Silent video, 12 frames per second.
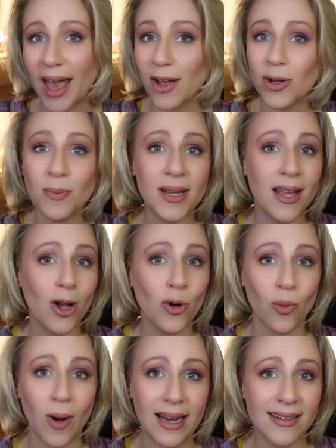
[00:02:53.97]
that could be a
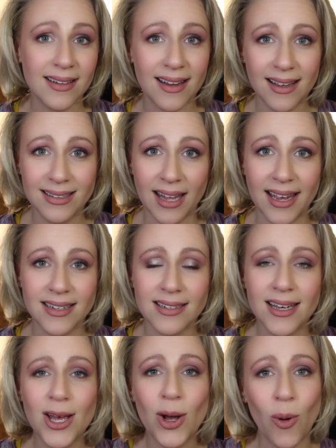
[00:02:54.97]
great key light.